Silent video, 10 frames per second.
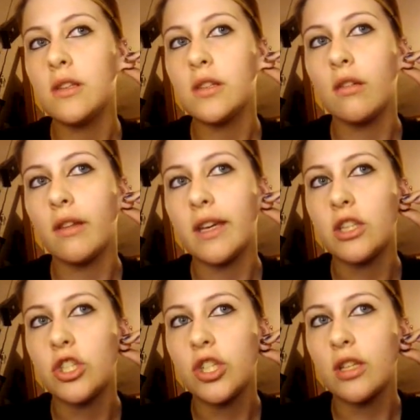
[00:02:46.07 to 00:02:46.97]
So like
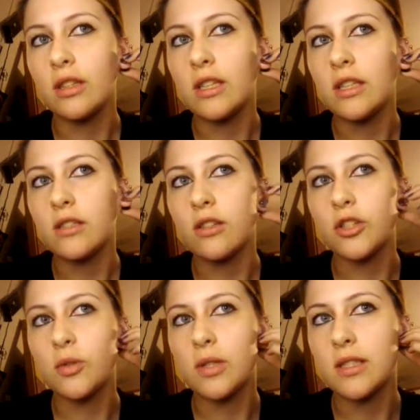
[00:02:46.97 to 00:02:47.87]
gently start
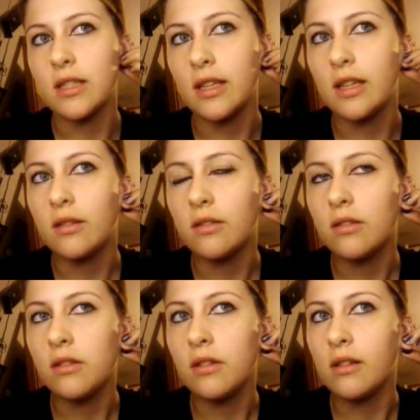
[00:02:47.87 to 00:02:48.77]
twisting it
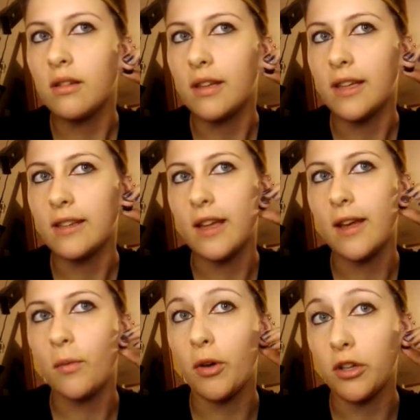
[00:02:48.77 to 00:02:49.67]
like
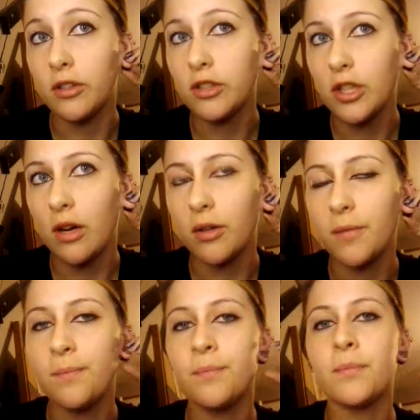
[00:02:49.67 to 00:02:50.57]
that while you're in the shower.
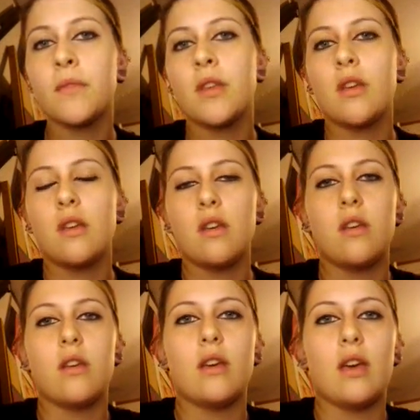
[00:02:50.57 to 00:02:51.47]

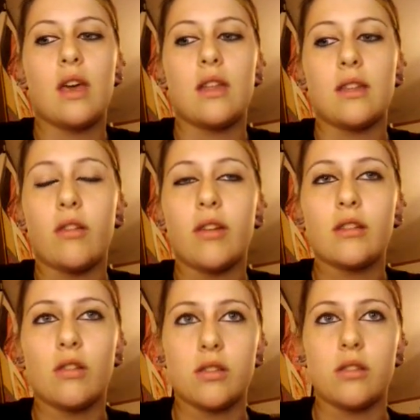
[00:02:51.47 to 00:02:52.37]
And that'll get the
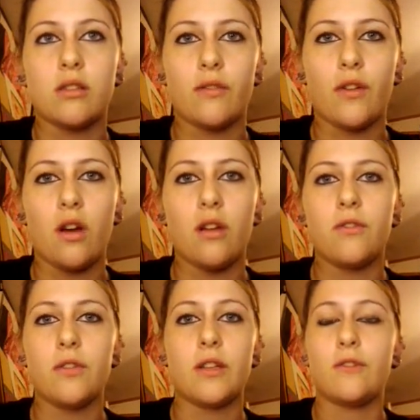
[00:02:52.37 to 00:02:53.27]
crusty stuff off.
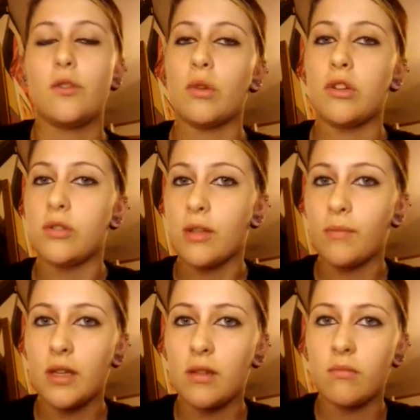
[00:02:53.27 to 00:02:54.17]
And if you want to do
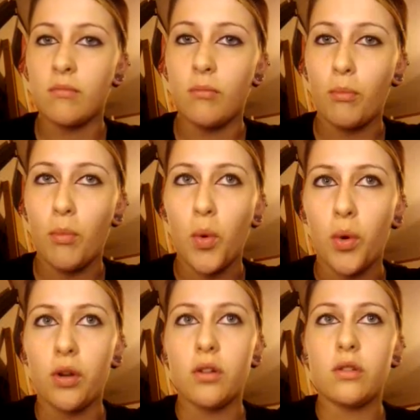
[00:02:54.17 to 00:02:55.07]
something
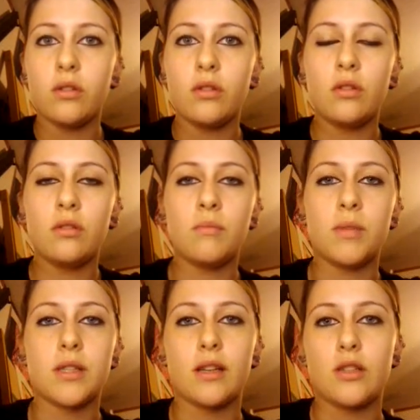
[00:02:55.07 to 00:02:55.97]
more
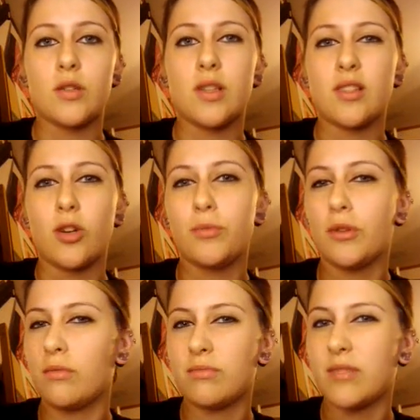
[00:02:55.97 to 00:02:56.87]
besides using soap,
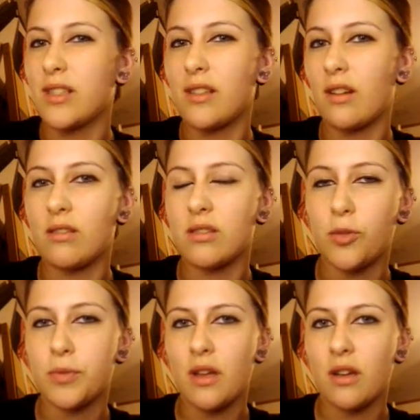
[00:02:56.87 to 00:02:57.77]
not all
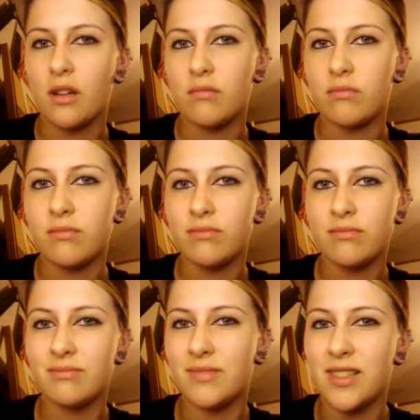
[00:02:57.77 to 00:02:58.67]
soap's not going to
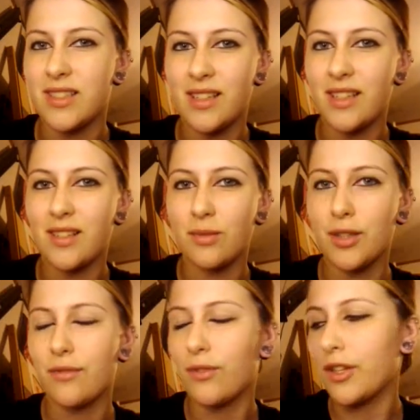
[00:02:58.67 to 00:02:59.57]
work
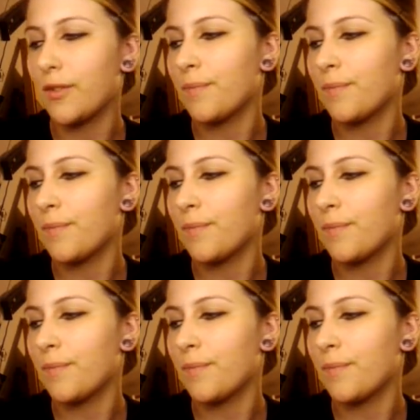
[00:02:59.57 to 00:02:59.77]
for you.